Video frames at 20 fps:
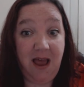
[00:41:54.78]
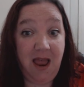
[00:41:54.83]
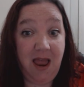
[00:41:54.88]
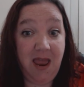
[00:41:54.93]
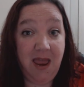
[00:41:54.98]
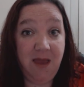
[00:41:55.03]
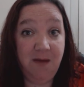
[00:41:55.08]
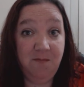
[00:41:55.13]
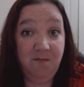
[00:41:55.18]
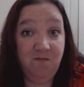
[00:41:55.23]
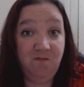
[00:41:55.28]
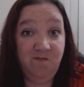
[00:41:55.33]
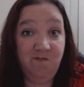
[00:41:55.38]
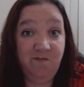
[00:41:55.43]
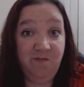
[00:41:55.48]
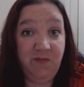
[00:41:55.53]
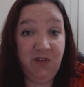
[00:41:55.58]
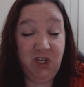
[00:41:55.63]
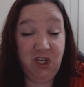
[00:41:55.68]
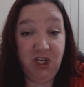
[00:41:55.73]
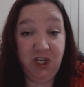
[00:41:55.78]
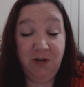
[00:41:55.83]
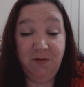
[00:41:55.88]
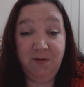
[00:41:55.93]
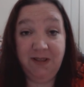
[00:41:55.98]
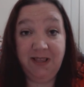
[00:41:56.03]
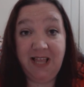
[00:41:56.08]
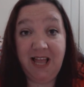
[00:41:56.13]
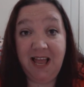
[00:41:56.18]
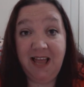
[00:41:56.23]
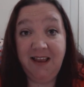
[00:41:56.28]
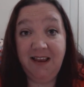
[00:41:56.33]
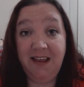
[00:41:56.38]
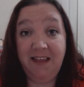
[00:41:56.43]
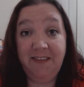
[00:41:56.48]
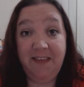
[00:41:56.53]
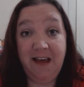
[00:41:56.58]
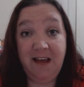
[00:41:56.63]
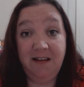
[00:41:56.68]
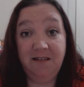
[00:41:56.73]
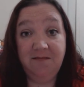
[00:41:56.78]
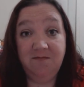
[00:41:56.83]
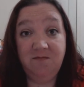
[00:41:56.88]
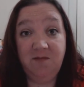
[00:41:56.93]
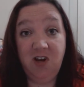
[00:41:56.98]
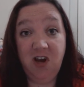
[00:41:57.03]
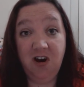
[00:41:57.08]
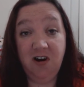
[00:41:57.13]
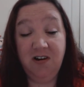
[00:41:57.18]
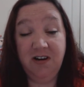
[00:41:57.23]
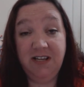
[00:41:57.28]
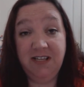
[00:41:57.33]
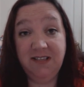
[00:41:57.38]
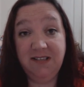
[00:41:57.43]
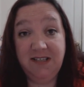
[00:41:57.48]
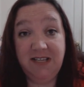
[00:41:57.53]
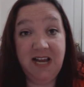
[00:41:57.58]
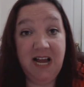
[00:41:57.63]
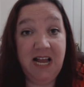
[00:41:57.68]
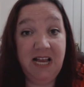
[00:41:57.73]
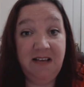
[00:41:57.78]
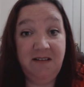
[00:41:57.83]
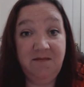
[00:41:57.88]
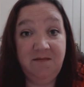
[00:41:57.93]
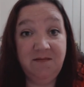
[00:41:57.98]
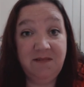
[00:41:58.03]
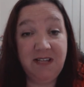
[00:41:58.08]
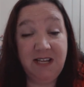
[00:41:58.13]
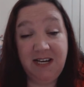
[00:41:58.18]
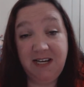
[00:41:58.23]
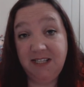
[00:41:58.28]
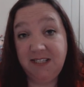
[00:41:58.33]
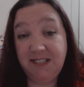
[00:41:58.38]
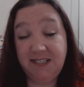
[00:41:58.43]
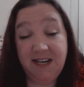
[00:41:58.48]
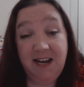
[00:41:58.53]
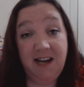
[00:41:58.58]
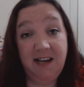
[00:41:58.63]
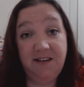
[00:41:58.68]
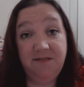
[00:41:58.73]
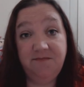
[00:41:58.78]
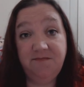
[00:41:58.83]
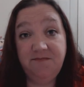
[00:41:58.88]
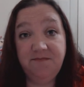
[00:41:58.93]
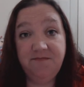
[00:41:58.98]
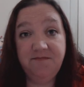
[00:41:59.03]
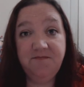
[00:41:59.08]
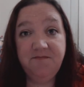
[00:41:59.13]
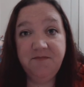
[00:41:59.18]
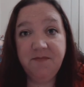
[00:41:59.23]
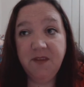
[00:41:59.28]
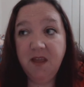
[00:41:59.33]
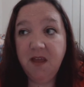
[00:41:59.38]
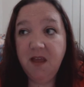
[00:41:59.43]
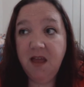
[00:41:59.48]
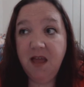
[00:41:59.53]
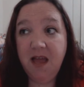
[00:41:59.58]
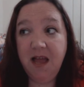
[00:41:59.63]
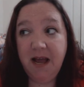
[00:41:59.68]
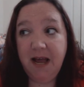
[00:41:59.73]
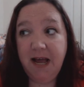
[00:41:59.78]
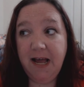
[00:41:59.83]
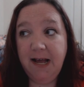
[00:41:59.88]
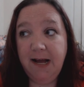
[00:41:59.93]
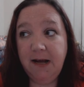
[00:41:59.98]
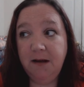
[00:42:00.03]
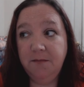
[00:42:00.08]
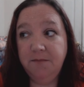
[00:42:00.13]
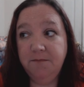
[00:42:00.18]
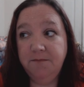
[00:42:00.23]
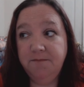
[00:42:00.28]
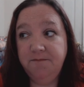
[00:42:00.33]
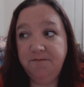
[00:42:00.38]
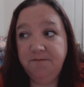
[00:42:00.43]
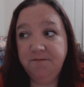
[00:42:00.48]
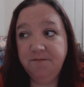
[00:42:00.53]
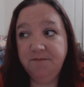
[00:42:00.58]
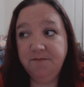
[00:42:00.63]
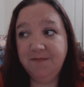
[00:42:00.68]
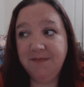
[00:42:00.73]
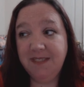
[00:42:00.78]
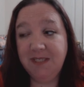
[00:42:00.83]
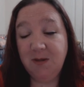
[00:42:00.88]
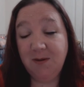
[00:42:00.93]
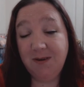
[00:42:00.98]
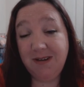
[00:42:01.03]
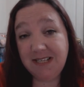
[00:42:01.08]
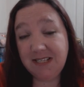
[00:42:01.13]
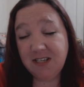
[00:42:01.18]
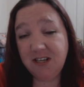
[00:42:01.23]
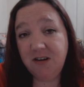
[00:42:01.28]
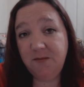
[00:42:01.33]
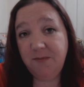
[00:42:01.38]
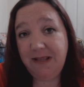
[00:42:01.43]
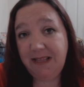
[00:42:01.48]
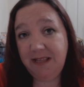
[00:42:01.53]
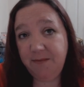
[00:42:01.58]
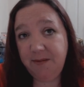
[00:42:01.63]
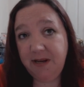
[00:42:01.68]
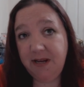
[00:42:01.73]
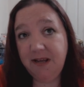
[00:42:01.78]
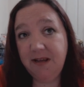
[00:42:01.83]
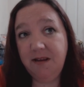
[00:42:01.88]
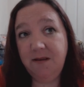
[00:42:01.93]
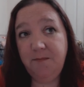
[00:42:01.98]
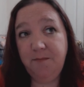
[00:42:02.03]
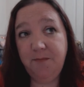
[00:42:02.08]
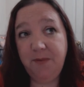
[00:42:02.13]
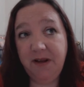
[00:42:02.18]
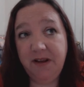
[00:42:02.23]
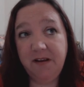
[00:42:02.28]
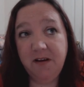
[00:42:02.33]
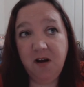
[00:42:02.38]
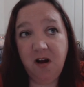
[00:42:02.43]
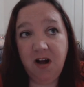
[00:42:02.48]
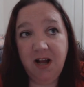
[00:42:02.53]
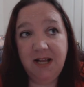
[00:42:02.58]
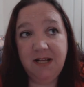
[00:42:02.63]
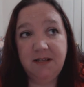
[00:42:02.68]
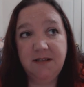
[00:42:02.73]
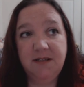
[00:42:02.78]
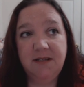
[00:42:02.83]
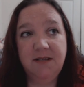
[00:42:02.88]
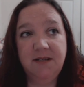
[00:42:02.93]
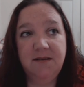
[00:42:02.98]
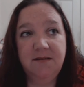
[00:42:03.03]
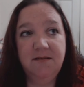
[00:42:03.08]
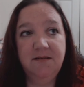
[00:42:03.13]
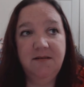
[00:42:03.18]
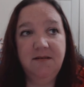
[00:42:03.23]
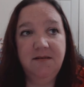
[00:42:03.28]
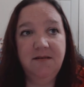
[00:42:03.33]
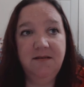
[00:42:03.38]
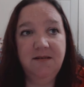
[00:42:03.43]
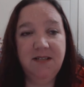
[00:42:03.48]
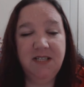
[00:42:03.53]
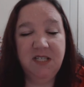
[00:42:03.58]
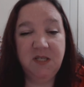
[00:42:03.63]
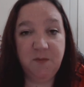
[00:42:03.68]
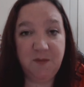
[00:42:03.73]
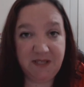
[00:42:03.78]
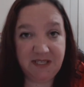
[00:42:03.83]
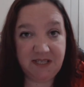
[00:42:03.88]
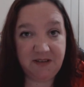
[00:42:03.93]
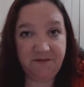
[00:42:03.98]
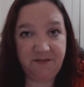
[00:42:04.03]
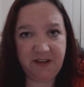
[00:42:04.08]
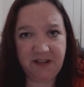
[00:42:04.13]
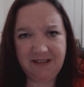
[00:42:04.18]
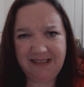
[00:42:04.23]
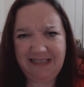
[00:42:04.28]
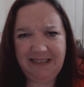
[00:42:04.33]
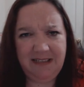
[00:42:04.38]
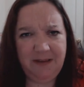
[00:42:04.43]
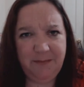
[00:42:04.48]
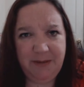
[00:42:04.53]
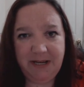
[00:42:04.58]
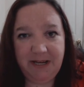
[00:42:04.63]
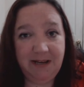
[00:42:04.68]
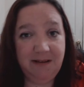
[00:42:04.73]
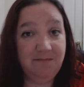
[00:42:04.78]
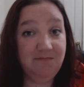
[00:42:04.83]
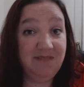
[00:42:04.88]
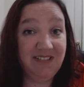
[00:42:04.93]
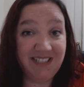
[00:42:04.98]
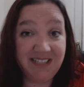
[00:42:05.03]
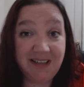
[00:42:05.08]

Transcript: I'm good with that and that yarn is done, then it's done. Um, so it is going to be limited, but not specifically limited.